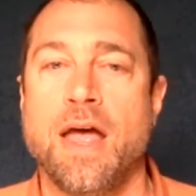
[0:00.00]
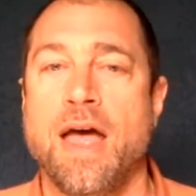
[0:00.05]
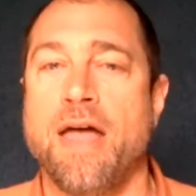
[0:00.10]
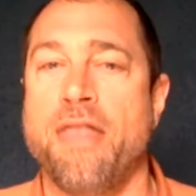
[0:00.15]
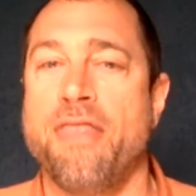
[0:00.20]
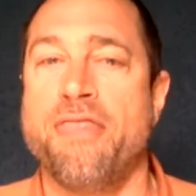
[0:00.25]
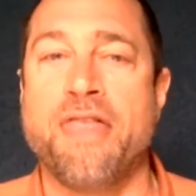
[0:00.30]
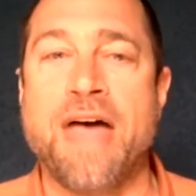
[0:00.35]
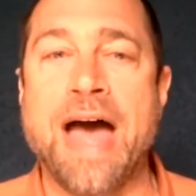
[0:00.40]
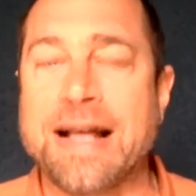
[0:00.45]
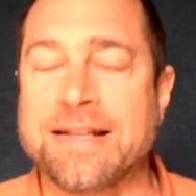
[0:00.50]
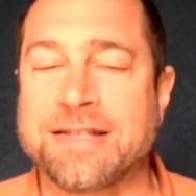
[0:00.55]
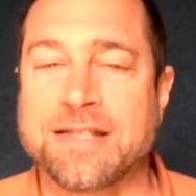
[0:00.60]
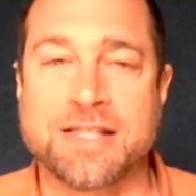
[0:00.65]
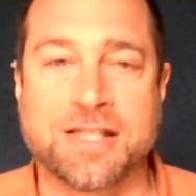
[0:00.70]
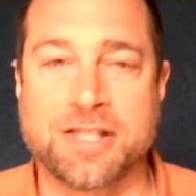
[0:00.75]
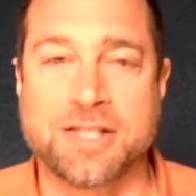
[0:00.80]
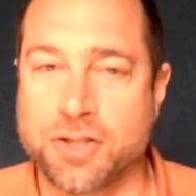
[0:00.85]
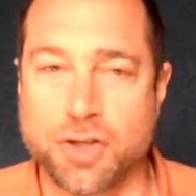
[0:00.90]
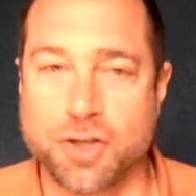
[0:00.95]
And
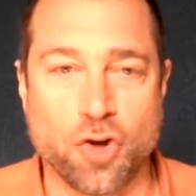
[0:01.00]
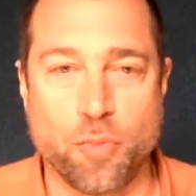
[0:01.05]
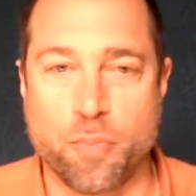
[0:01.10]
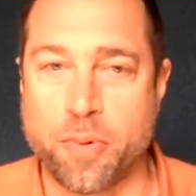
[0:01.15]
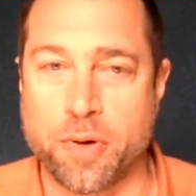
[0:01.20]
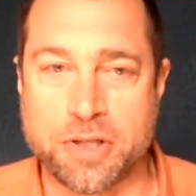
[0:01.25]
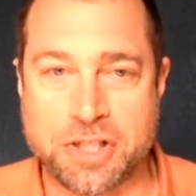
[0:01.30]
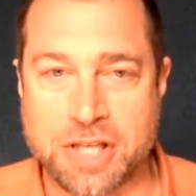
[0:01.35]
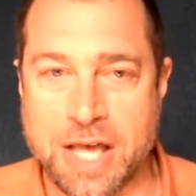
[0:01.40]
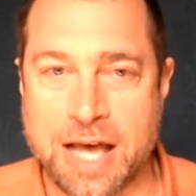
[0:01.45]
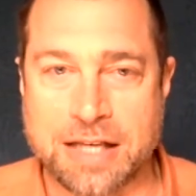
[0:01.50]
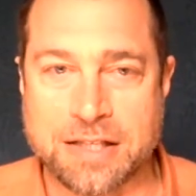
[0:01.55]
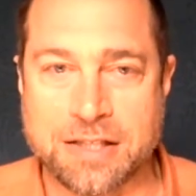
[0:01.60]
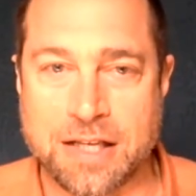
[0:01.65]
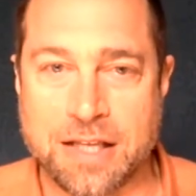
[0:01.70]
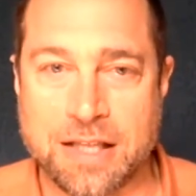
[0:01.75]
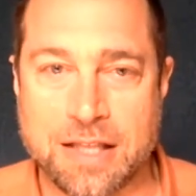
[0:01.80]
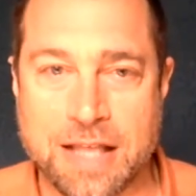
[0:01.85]
that's super sexy.